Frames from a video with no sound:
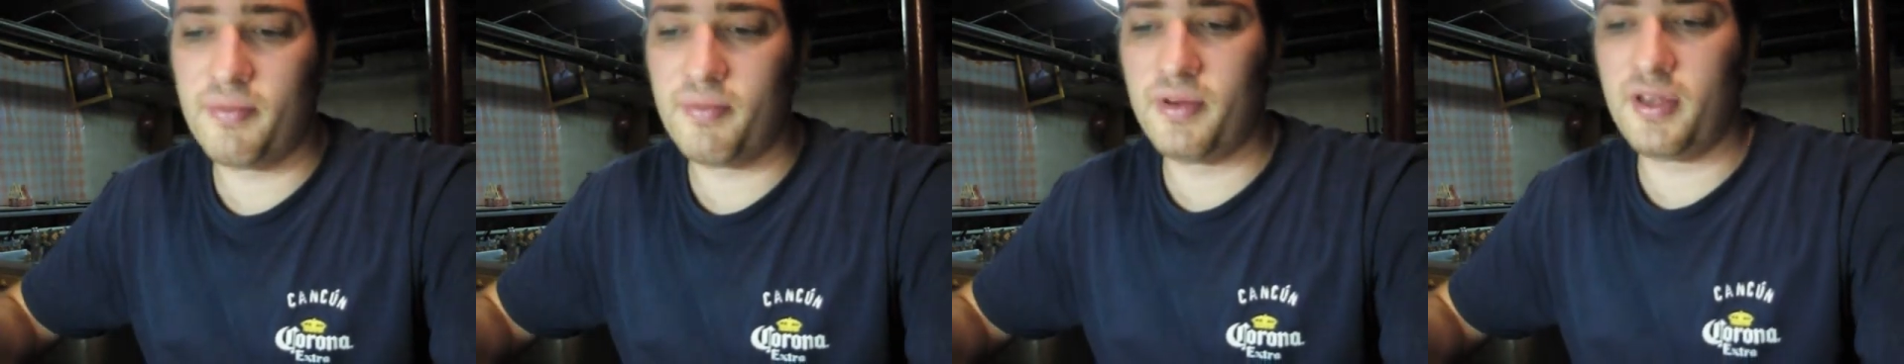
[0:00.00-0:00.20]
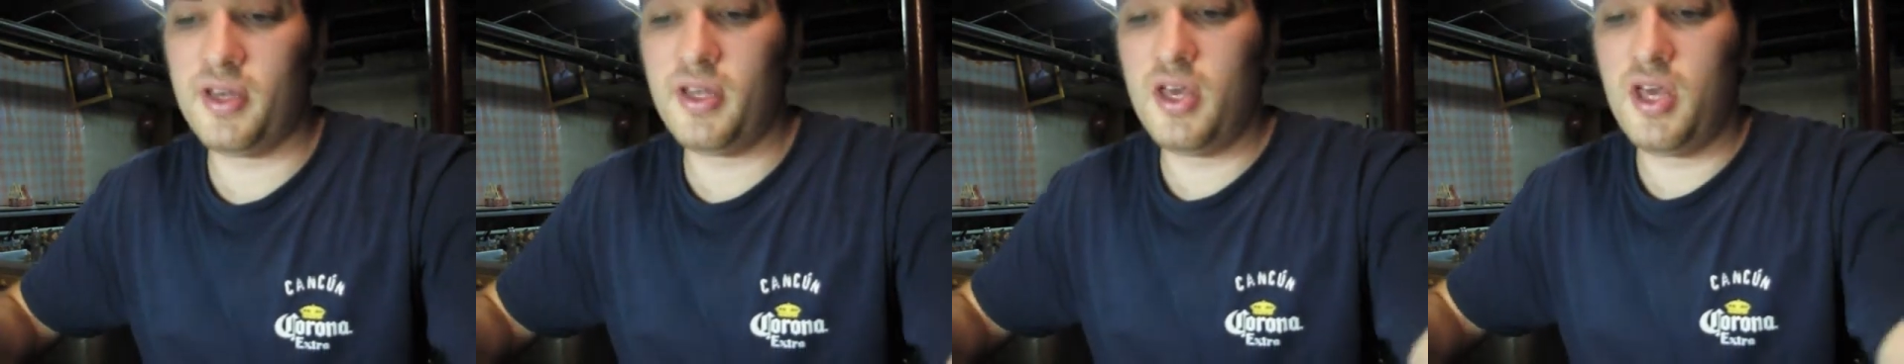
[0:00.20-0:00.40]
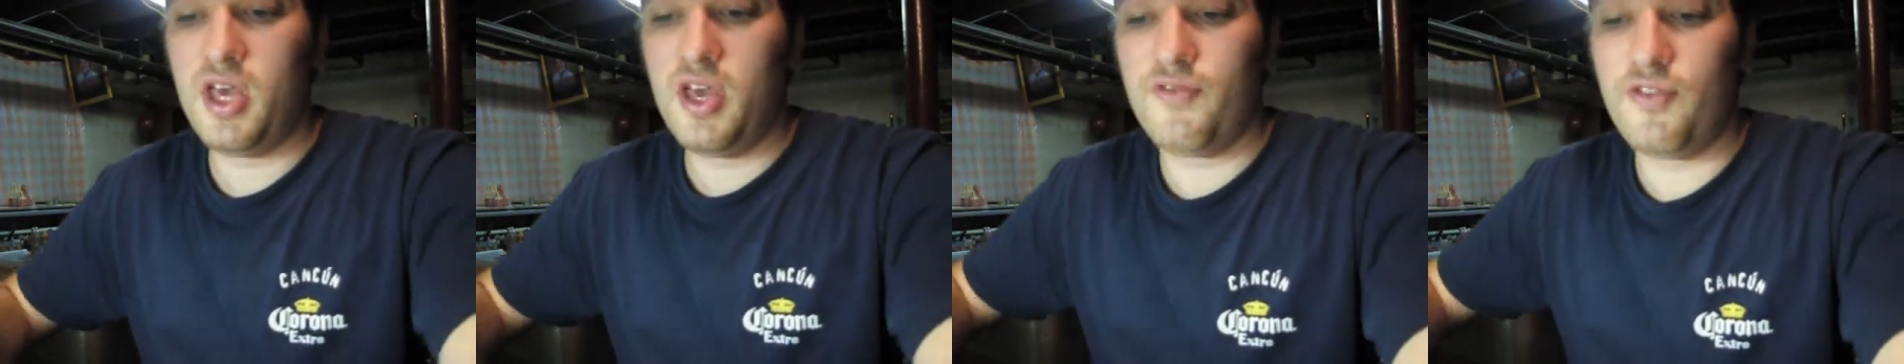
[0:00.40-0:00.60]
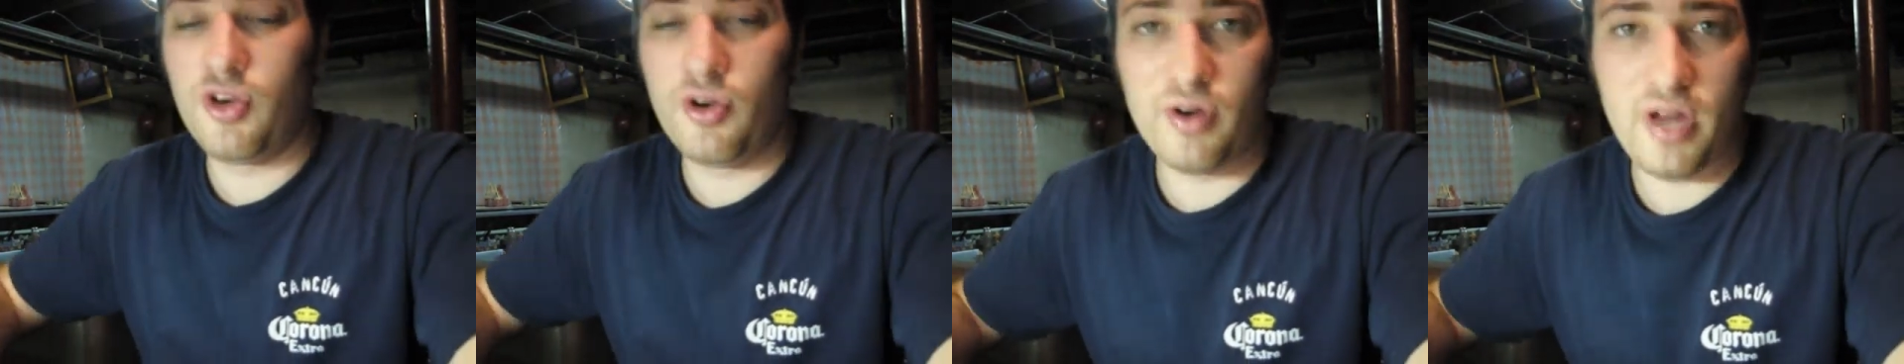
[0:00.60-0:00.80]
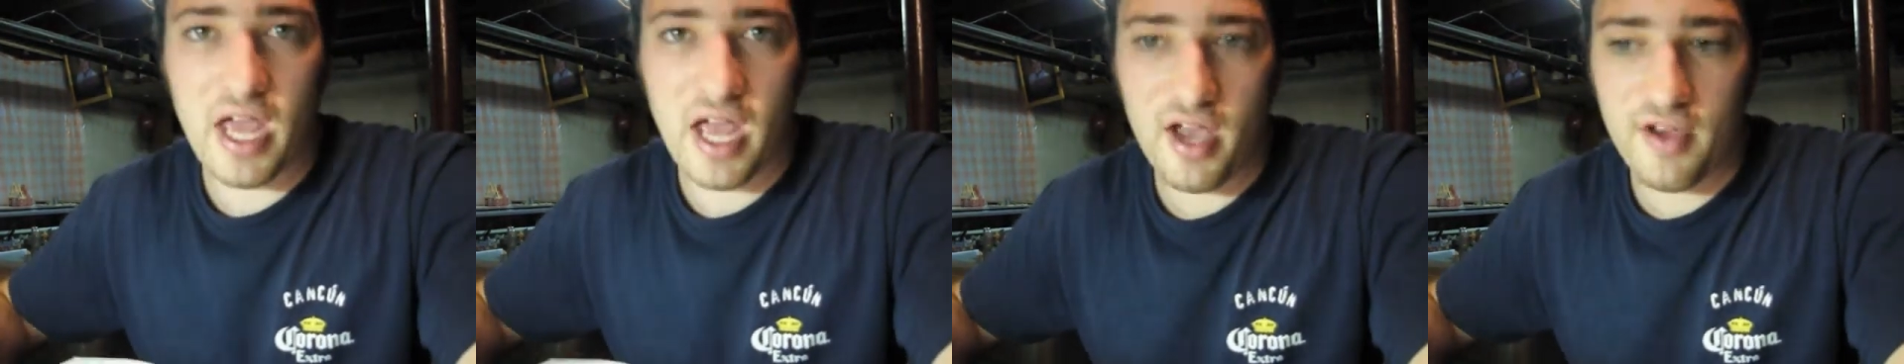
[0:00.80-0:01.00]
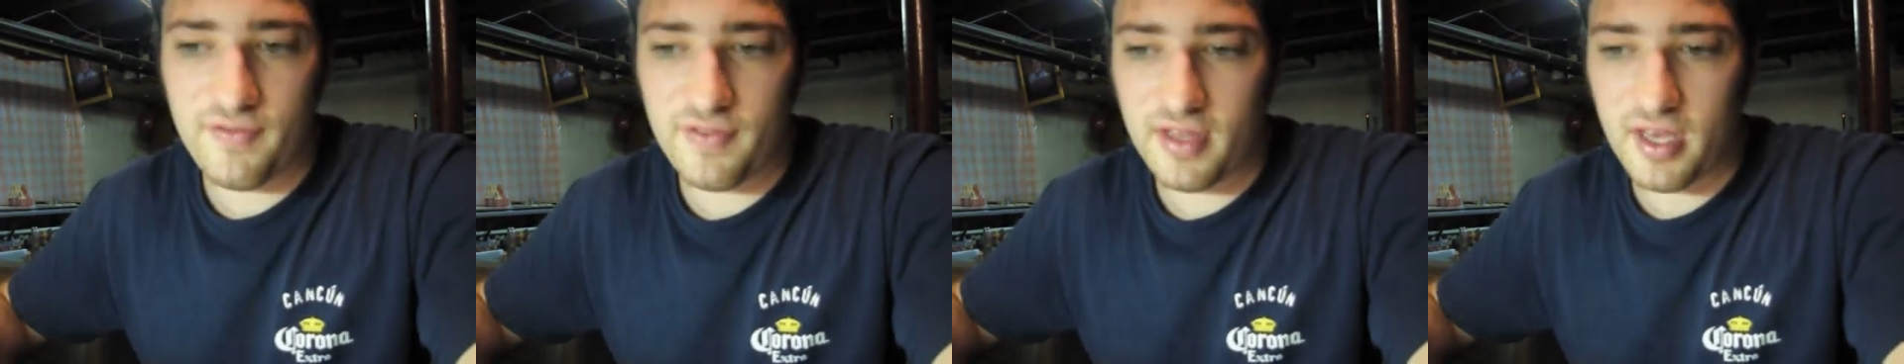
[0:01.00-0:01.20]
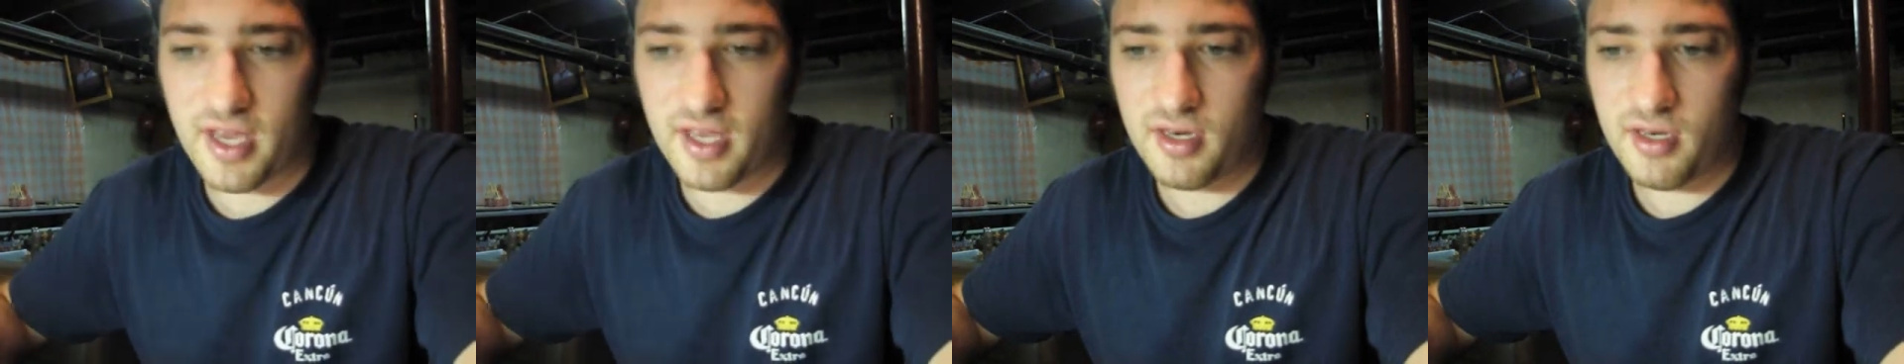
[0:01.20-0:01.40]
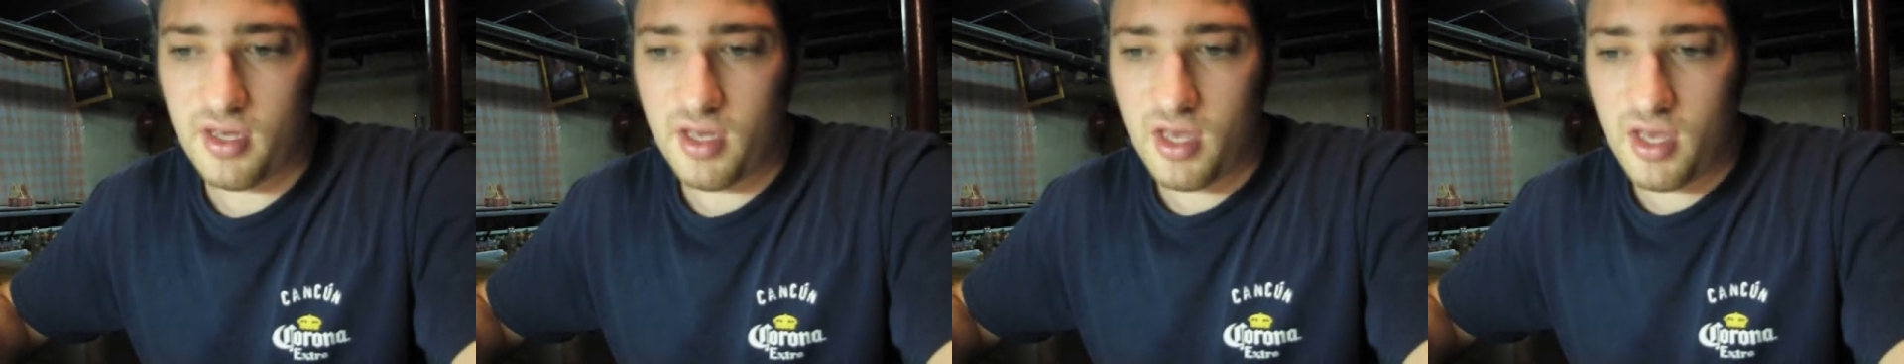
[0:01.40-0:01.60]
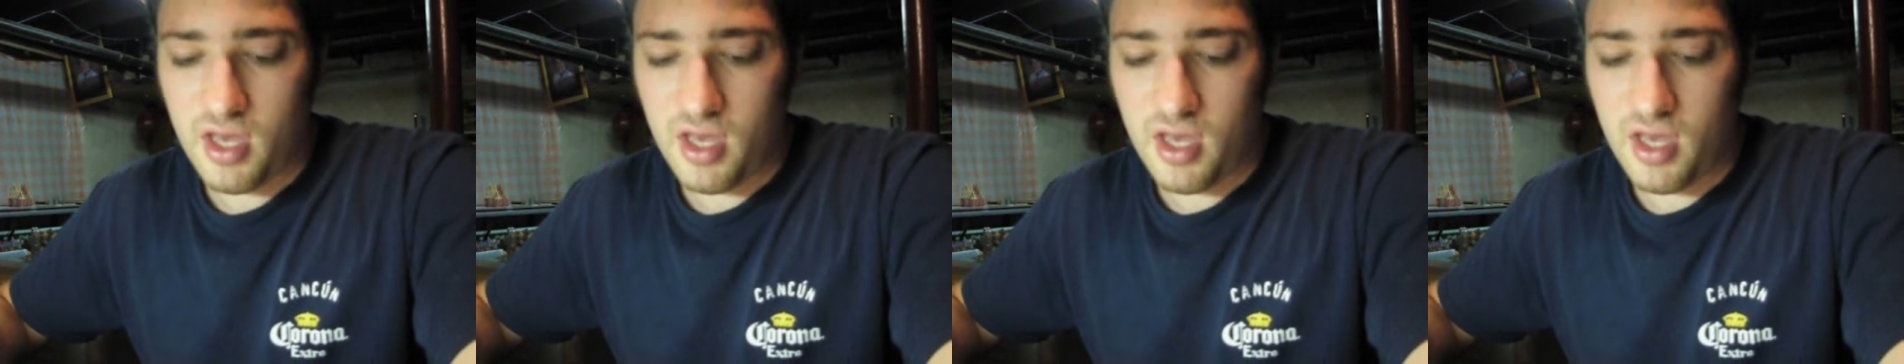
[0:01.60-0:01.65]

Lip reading: it. But if you don't have that,